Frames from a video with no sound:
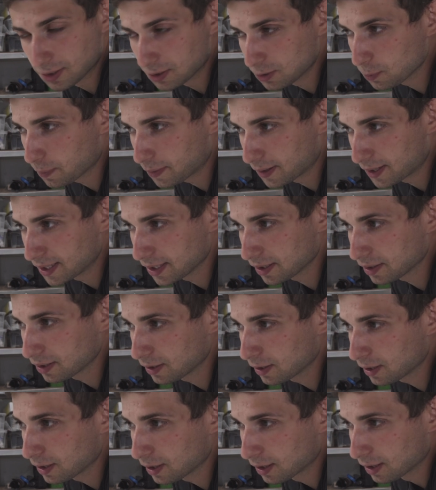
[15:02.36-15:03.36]
the new part,
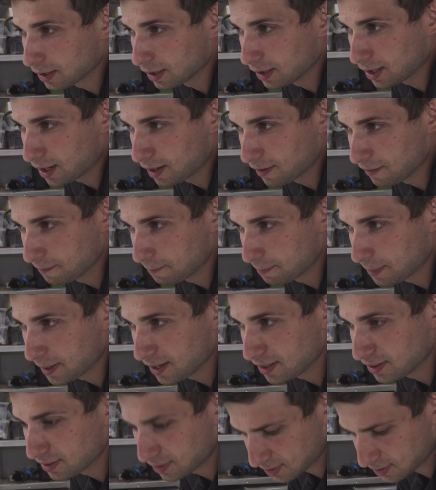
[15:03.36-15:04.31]
I've paid